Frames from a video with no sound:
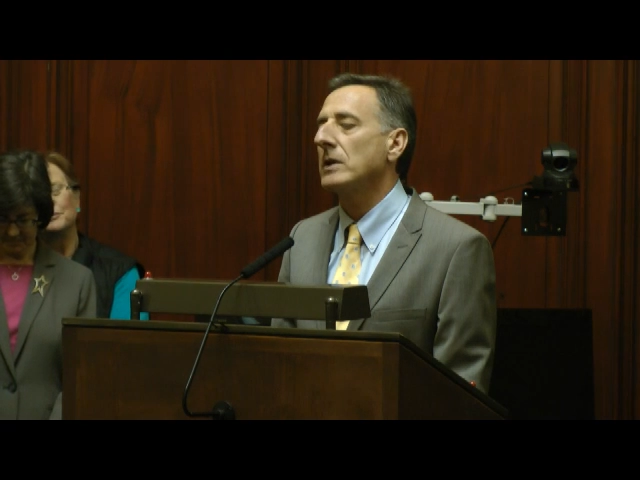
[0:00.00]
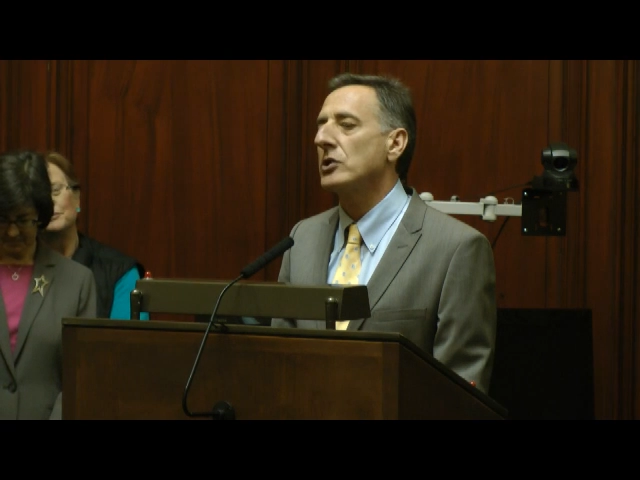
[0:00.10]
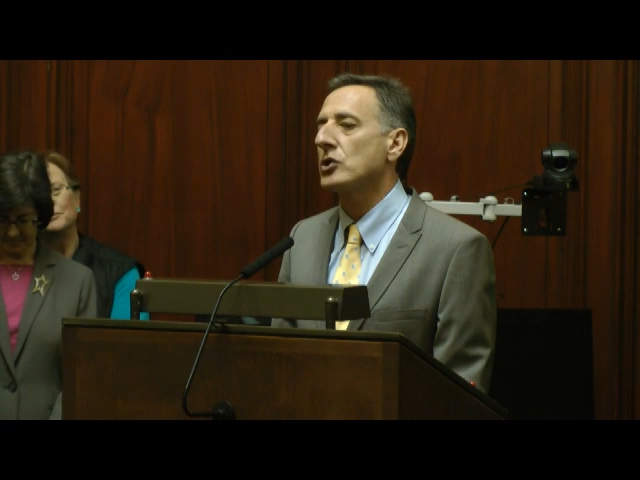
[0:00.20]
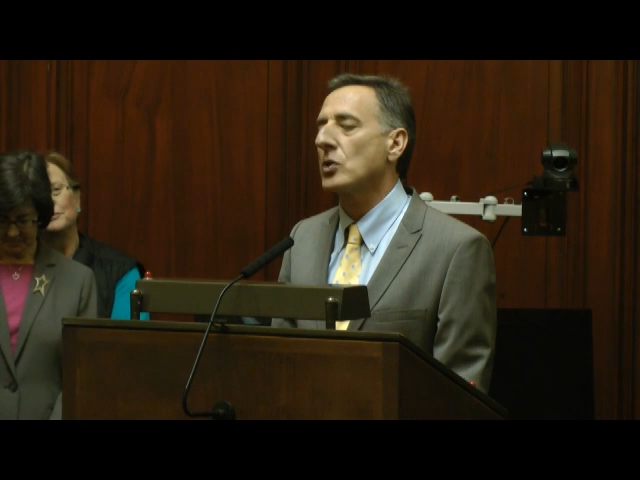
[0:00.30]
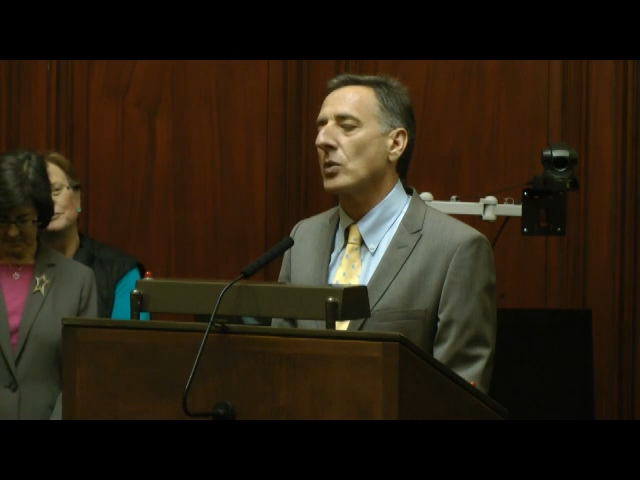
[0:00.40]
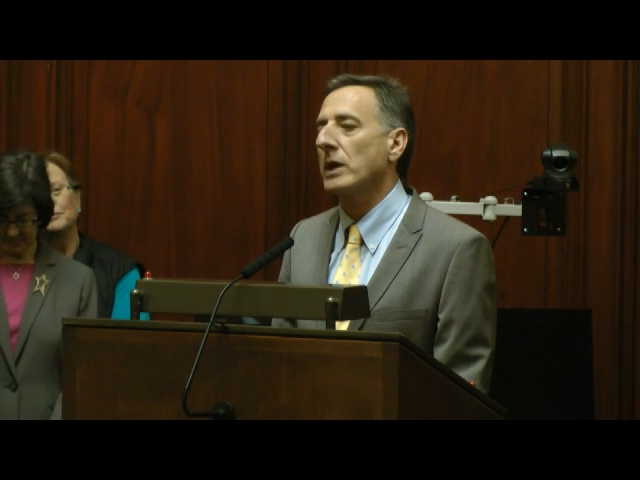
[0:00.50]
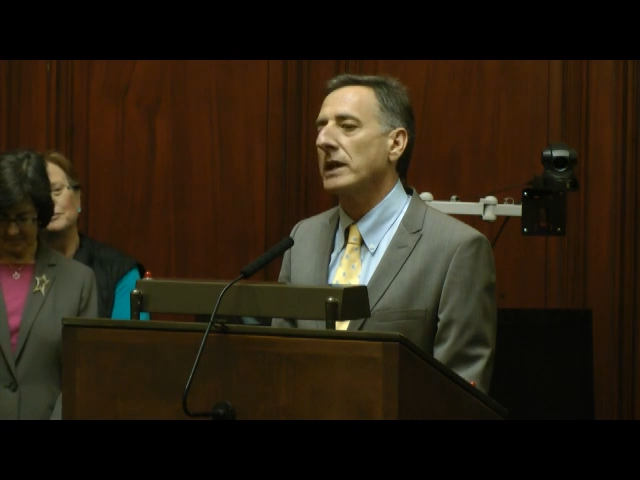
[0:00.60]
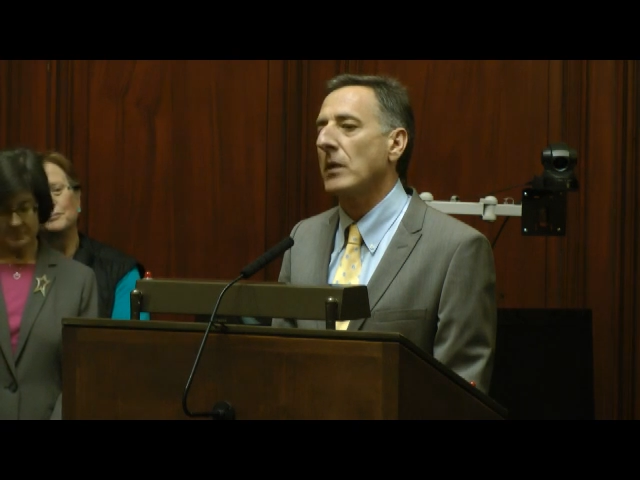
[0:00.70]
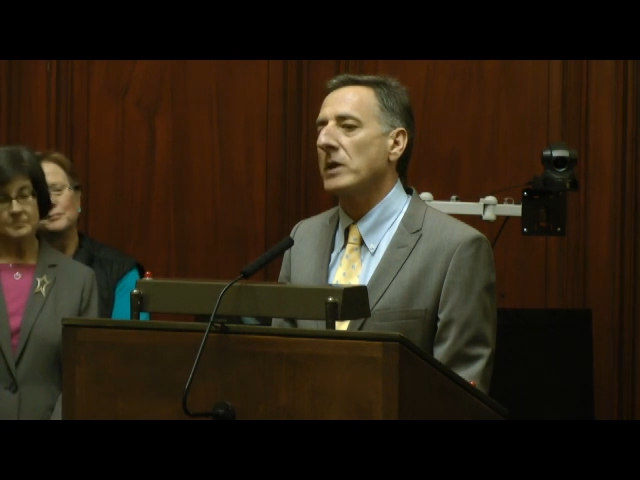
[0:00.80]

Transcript: ensuring that